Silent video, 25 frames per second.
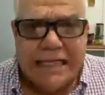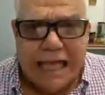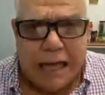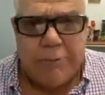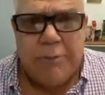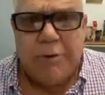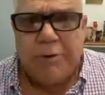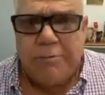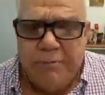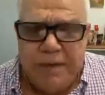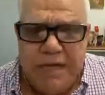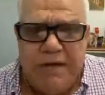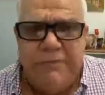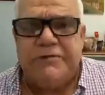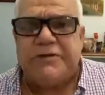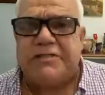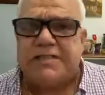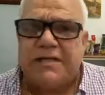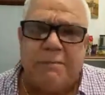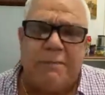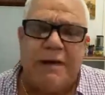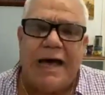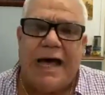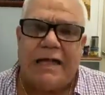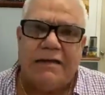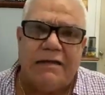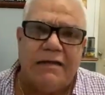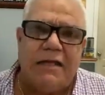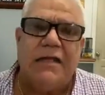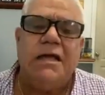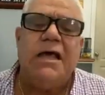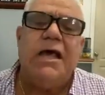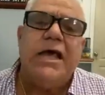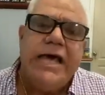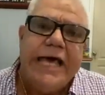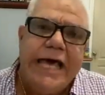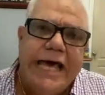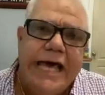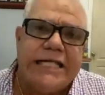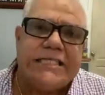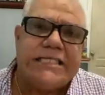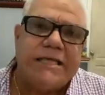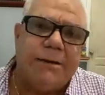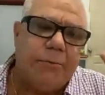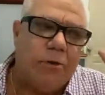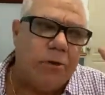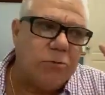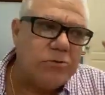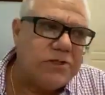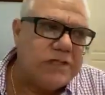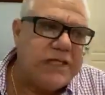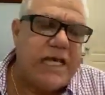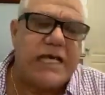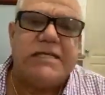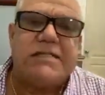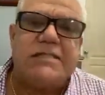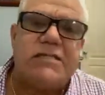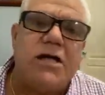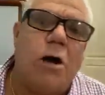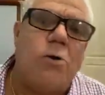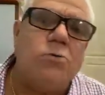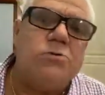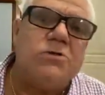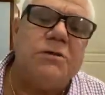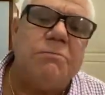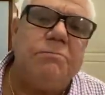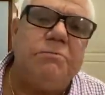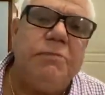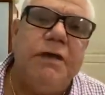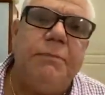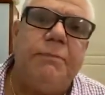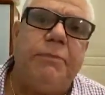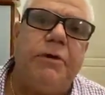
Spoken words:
That would mean for St. Maarten, it's about 6,000